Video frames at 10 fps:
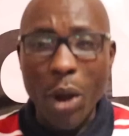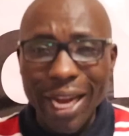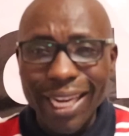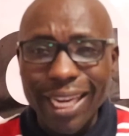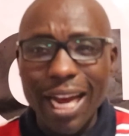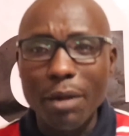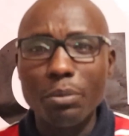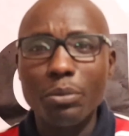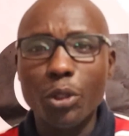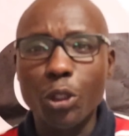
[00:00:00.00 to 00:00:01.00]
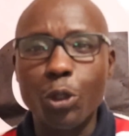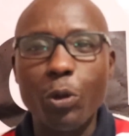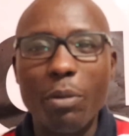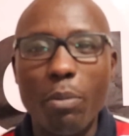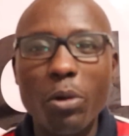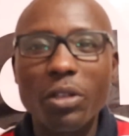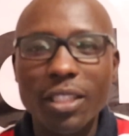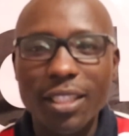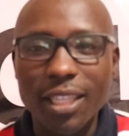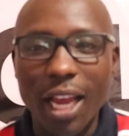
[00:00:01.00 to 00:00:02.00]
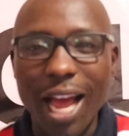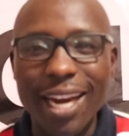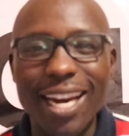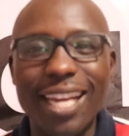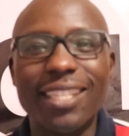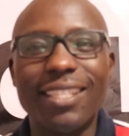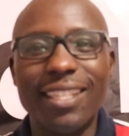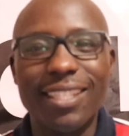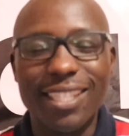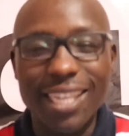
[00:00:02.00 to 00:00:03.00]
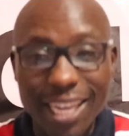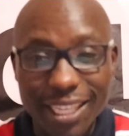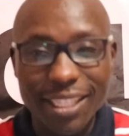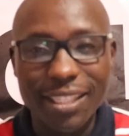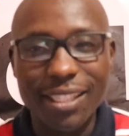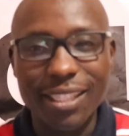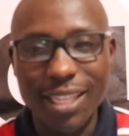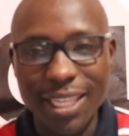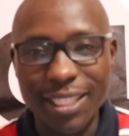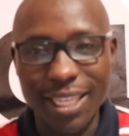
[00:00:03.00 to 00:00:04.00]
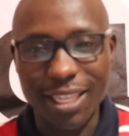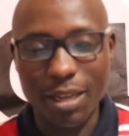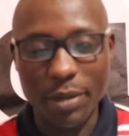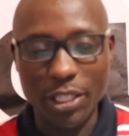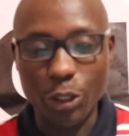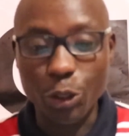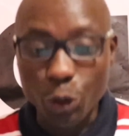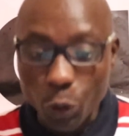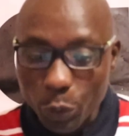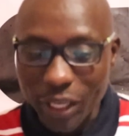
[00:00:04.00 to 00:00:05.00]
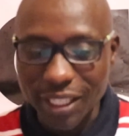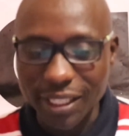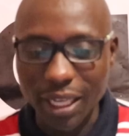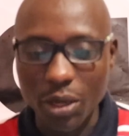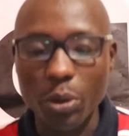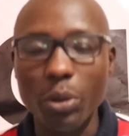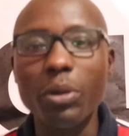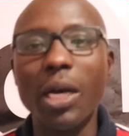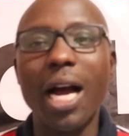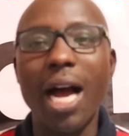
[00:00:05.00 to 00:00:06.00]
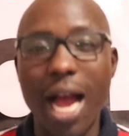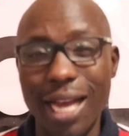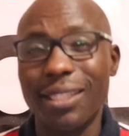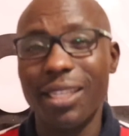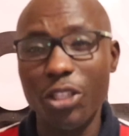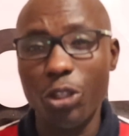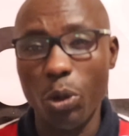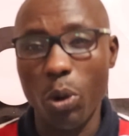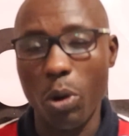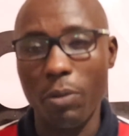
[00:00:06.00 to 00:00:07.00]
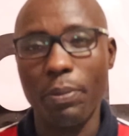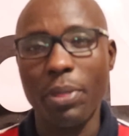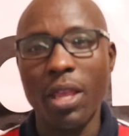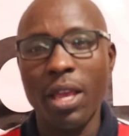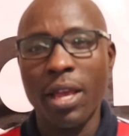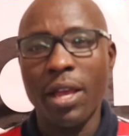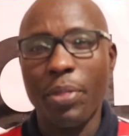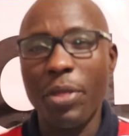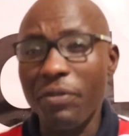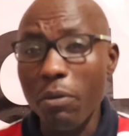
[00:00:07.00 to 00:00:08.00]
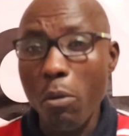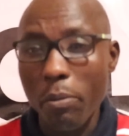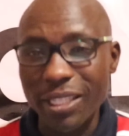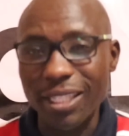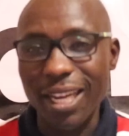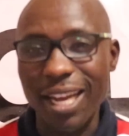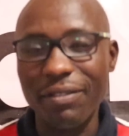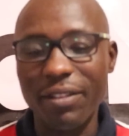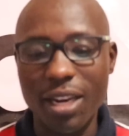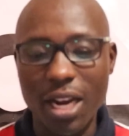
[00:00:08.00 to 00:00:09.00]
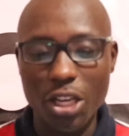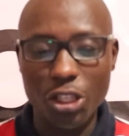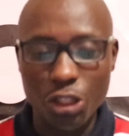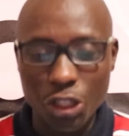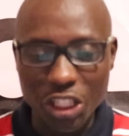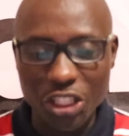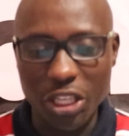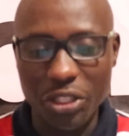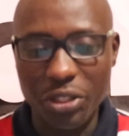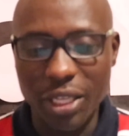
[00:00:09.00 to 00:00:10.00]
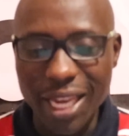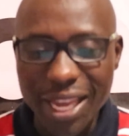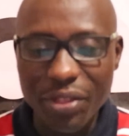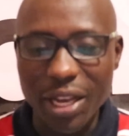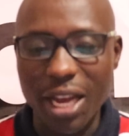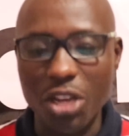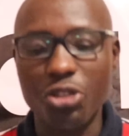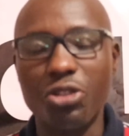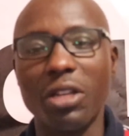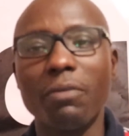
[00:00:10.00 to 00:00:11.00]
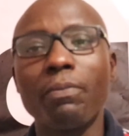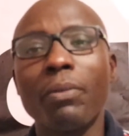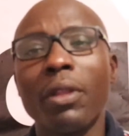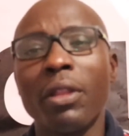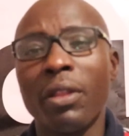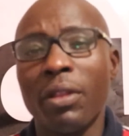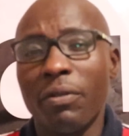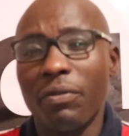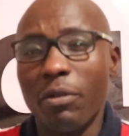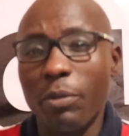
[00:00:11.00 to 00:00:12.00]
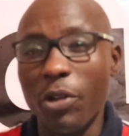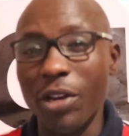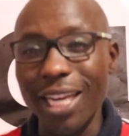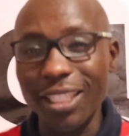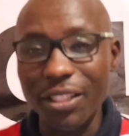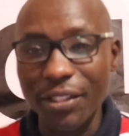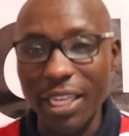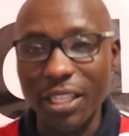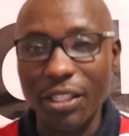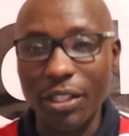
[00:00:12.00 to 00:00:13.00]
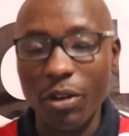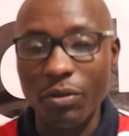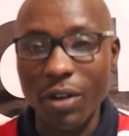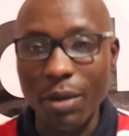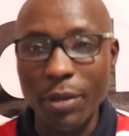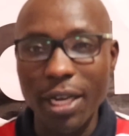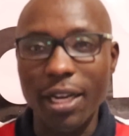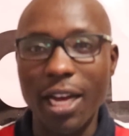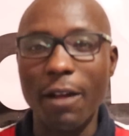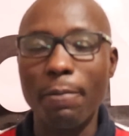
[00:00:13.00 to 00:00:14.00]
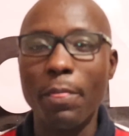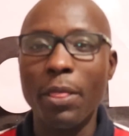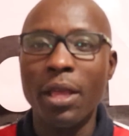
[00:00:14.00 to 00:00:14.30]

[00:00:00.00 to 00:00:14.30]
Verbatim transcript: Welcome to the Bold Analysis, ladies and gentlemen. Two weeks ago, Hassan Joho, the former Mombasa governor, jetted in the country from the United States of America.